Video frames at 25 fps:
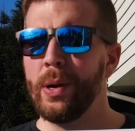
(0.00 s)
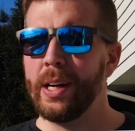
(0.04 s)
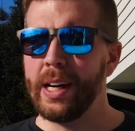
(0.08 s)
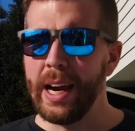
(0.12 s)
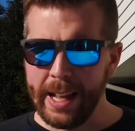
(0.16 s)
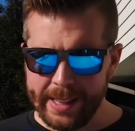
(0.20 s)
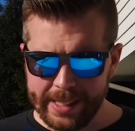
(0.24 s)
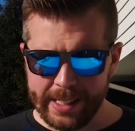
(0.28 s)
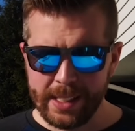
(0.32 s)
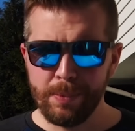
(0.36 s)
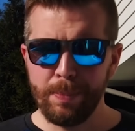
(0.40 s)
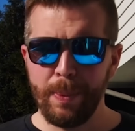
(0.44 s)
We
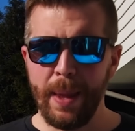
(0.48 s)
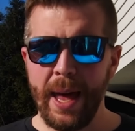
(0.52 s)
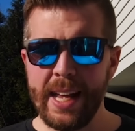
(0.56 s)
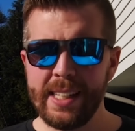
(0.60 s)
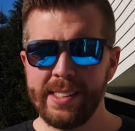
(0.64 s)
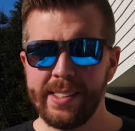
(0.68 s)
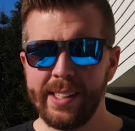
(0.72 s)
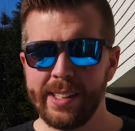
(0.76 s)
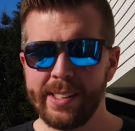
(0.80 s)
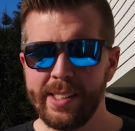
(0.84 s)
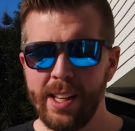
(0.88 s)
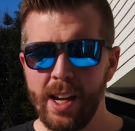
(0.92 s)
got this
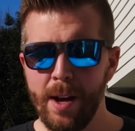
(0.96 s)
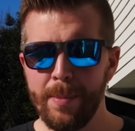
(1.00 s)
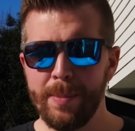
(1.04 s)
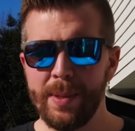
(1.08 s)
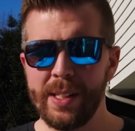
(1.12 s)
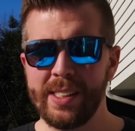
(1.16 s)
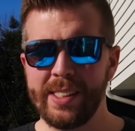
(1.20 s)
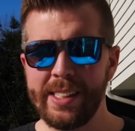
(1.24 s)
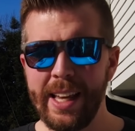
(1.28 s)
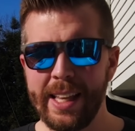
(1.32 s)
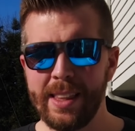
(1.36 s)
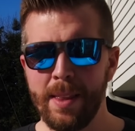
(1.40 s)
plastic tub to
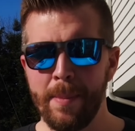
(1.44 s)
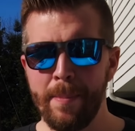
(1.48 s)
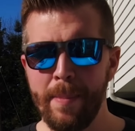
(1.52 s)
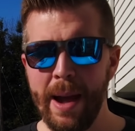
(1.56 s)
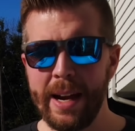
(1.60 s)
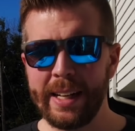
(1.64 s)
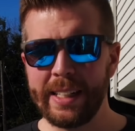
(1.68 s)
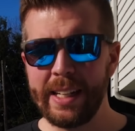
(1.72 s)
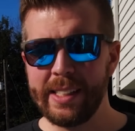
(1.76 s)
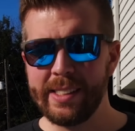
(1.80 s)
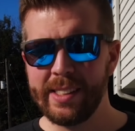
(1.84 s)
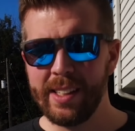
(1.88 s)
set the
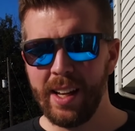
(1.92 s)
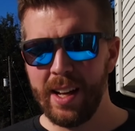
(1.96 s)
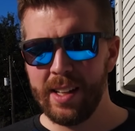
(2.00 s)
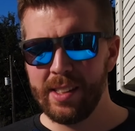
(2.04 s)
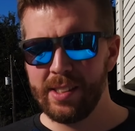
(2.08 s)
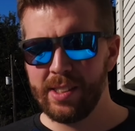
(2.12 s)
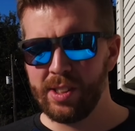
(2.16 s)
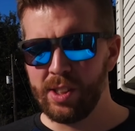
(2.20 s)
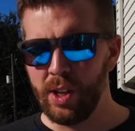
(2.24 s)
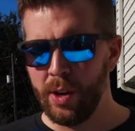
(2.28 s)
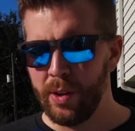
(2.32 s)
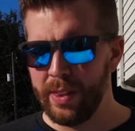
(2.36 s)
magnets on
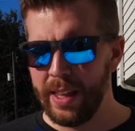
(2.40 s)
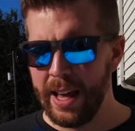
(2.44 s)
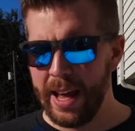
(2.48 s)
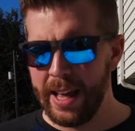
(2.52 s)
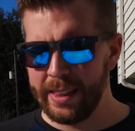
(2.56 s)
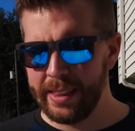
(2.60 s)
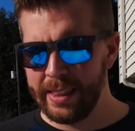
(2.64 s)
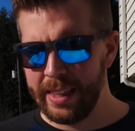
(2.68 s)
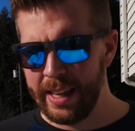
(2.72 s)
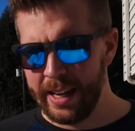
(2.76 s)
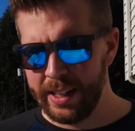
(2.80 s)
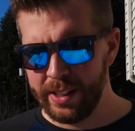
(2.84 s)
so
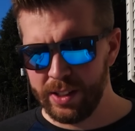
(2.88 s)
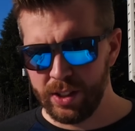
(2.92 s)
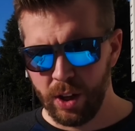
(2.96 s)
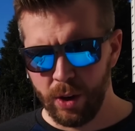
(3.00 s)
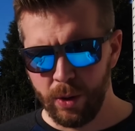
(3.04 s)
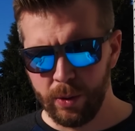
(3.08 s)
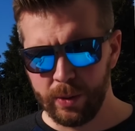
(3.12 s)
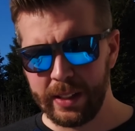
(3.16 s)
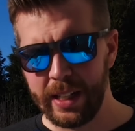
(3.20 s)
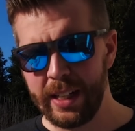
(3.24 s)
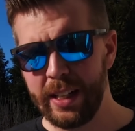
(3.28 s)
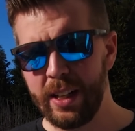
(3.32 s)
that they
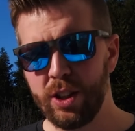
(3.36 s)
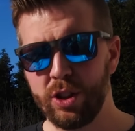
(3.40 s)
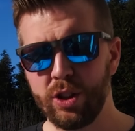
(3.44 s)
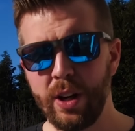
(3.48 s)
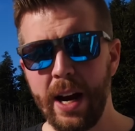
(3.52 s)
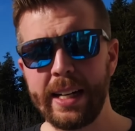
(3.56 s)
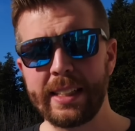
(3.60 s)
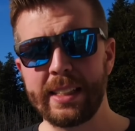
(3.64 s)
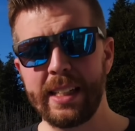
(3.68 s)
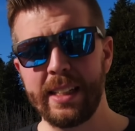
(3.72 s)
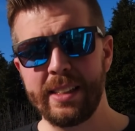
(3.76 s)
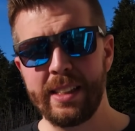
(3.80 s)
don't get
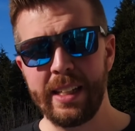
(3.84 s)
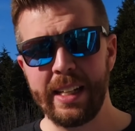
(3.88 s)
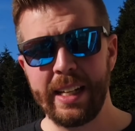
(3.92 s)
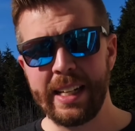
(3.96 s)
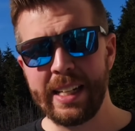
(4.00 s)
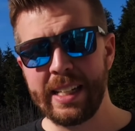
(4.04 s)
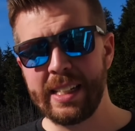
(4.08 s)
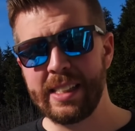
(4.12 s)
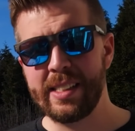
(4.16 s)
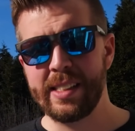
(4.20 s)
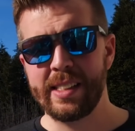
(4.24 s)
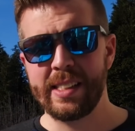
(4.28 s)
attracted to
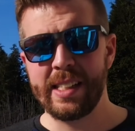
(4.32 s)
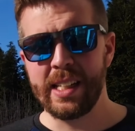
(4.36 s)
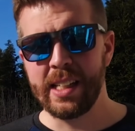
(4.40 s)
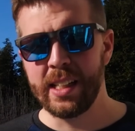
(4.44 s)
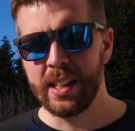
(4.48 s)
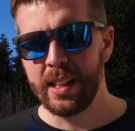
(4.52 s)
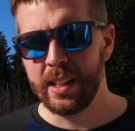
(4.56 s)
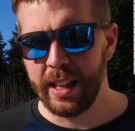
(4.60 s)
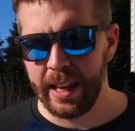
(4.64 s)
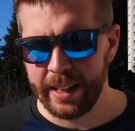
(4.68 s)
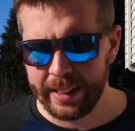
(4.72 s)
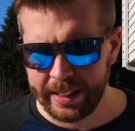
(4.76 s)
any
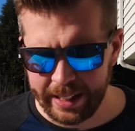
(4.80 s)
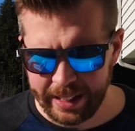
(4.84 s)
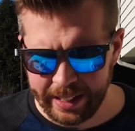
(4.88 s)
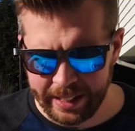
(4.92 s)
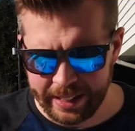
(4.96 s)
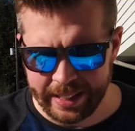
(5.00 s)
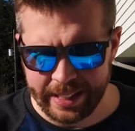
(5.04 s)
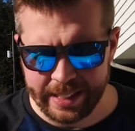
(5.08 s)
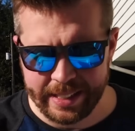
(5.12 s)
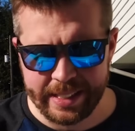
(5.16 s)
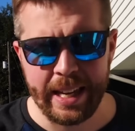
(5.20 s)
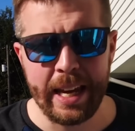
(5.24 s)
steel like
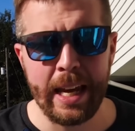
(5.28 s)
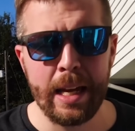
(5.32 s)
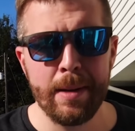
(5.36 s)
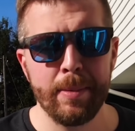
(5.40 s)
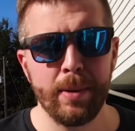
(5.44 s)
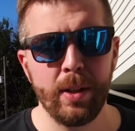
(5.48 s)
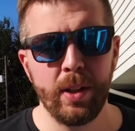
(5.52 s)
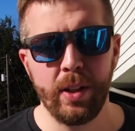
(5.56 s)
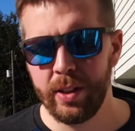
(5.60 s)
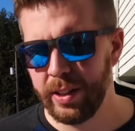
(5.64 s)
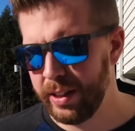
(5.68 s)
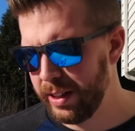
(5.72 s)
in the
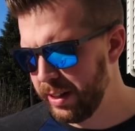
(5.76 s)
table or